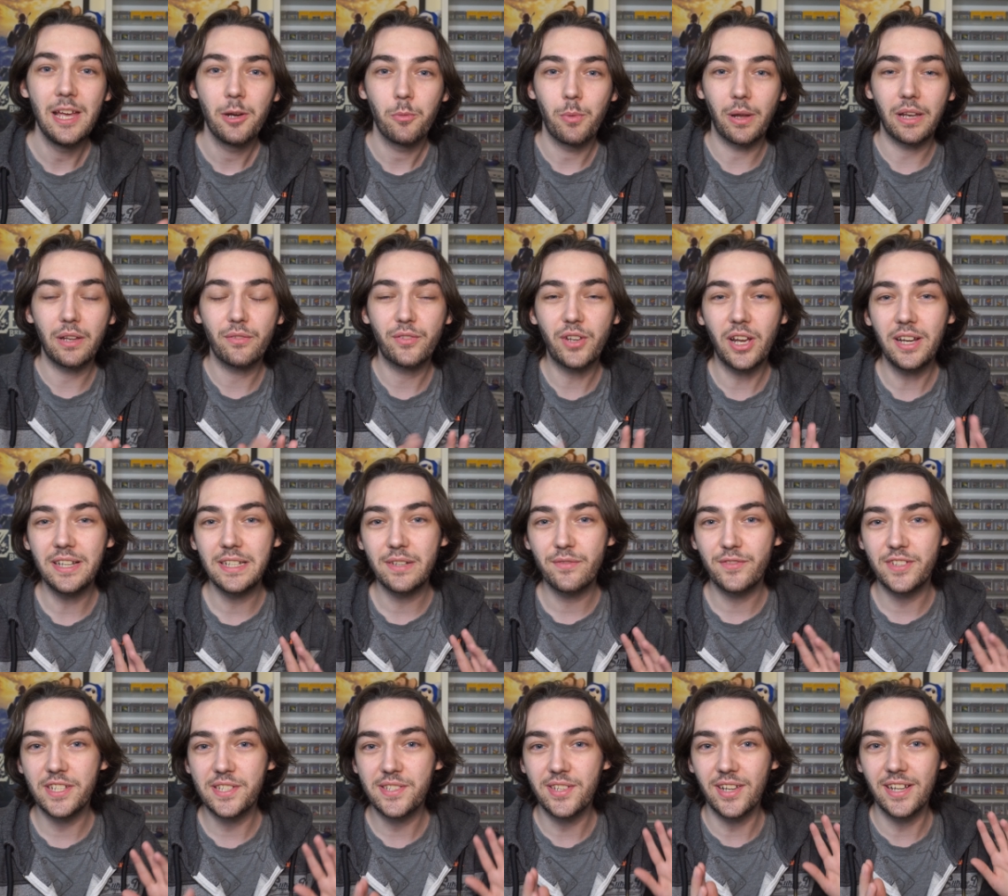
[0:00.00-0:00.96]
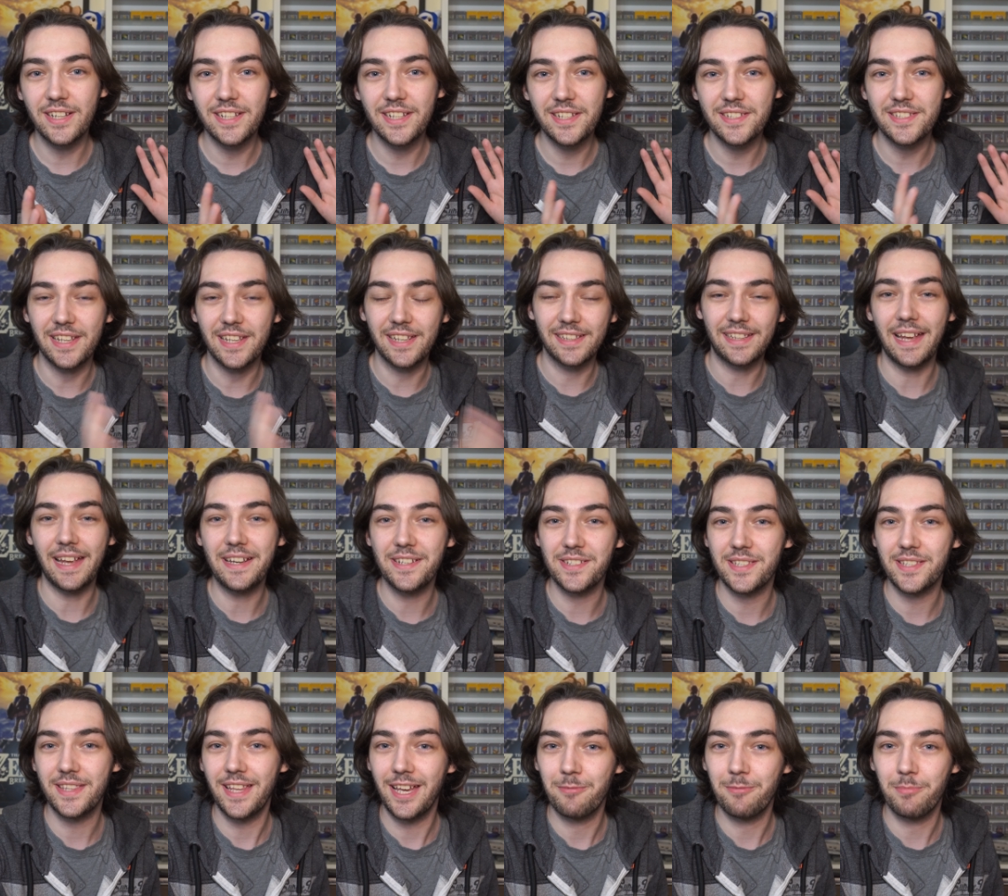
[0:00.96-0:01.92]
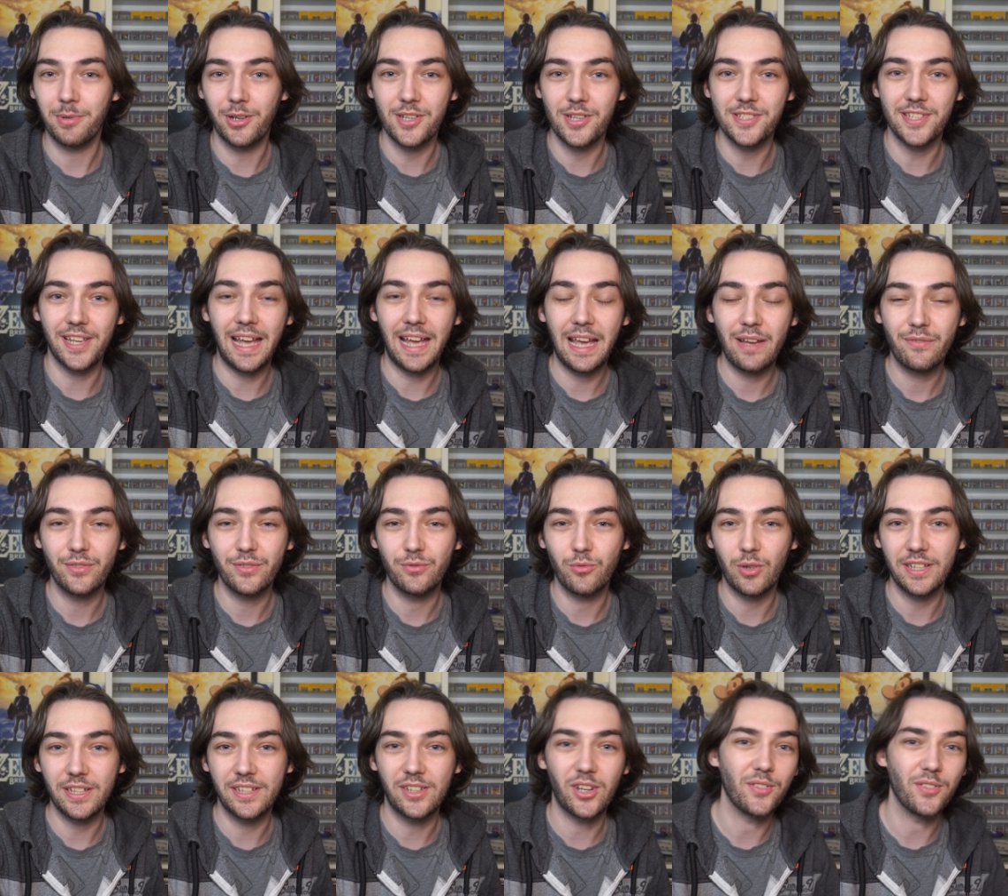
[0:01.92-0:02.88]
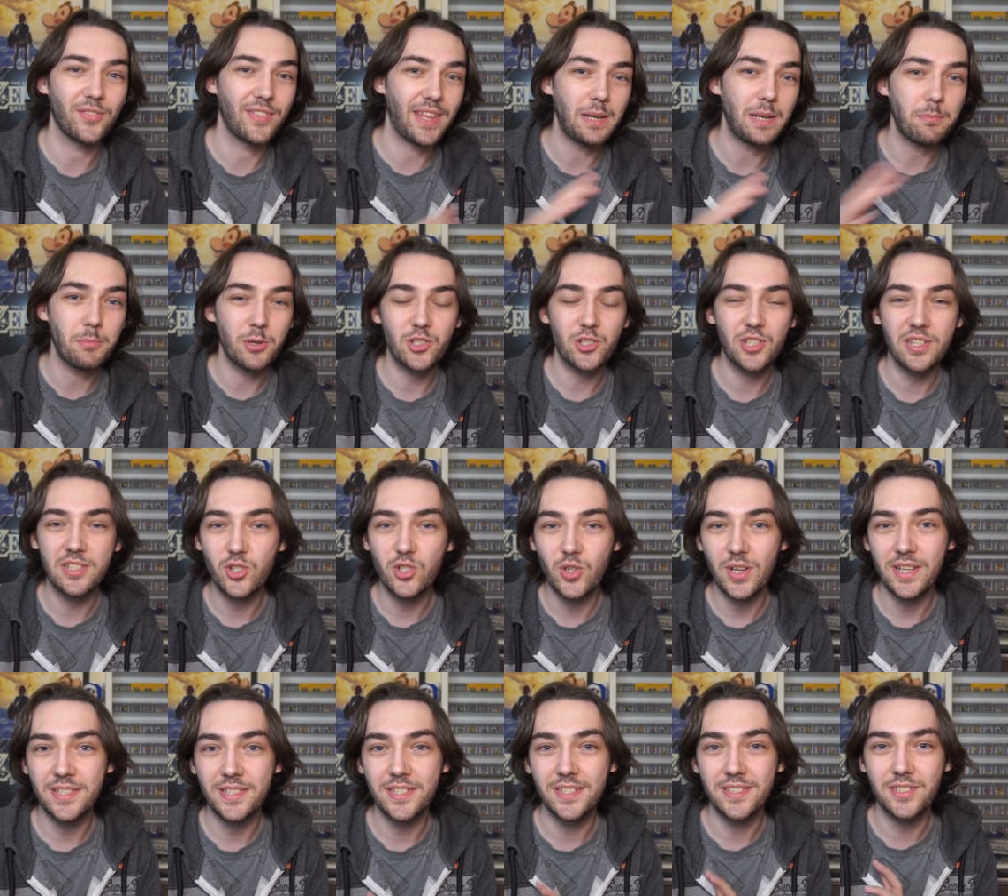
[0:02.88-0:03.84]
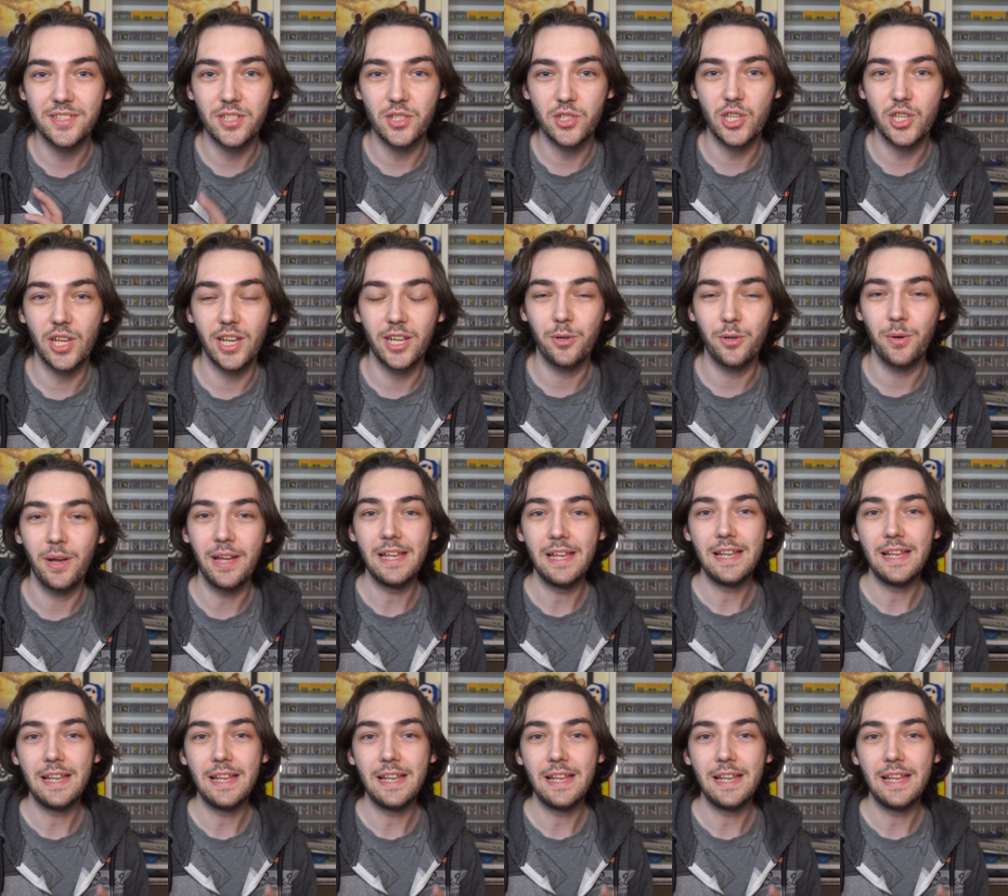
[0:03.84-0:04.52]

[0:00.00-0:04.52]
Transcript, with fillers: Well, I've kind of decided against that because I haven't really got that much interesting to show.